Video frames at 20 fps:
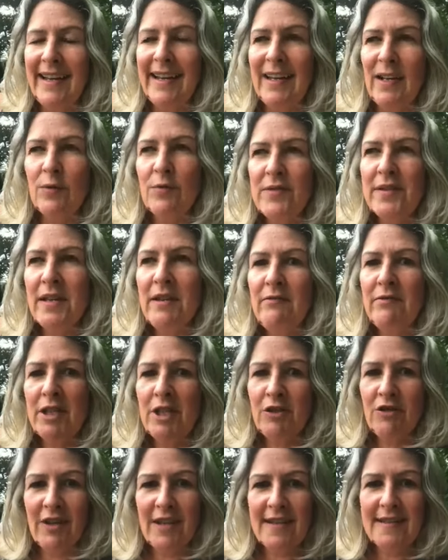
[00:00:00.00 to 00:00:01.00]
it also
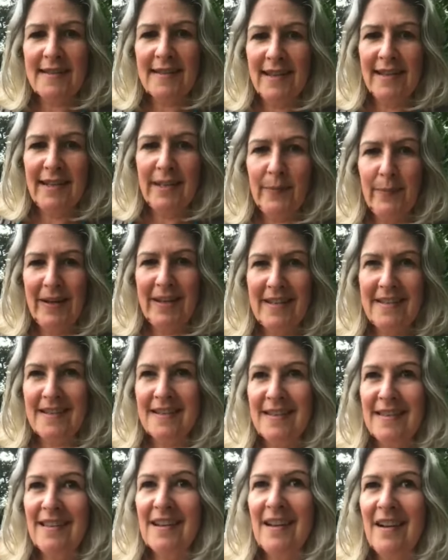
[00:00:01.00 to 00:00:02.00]
restricts and limits
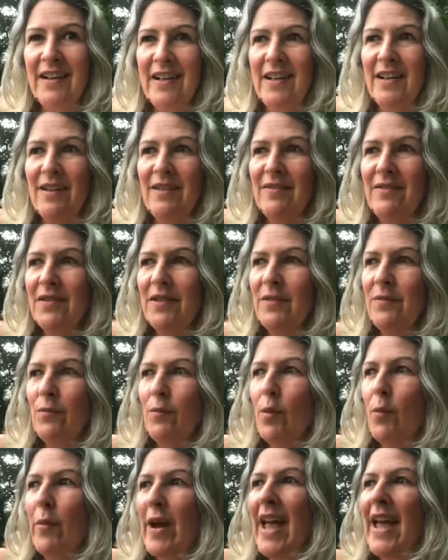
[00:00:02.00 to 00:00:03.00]
the kind of
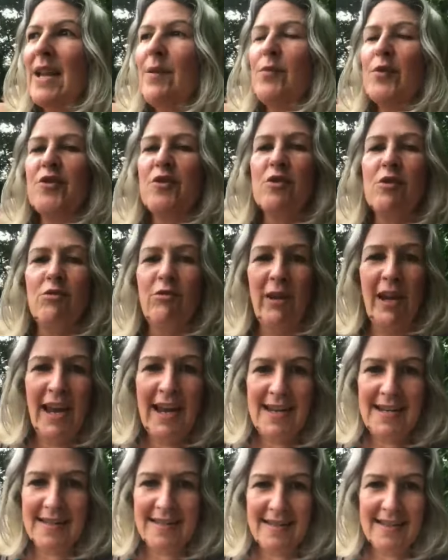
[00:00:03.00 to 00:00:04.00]
what we're able to
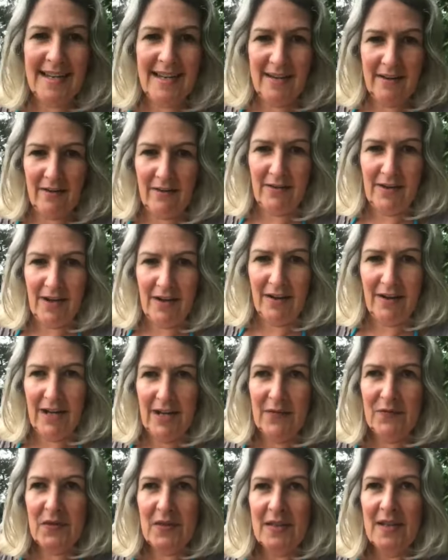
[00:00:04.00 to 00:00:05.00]
create in our
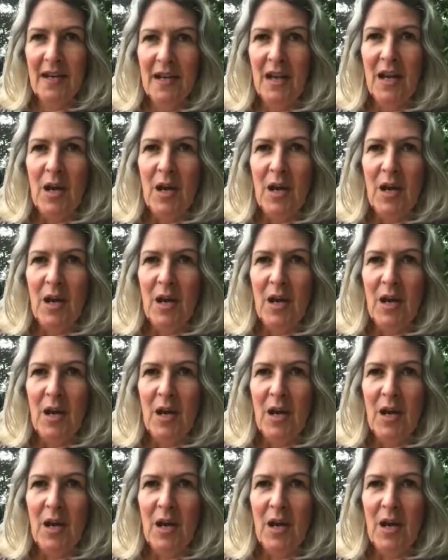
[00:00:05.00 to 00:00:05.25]
lives.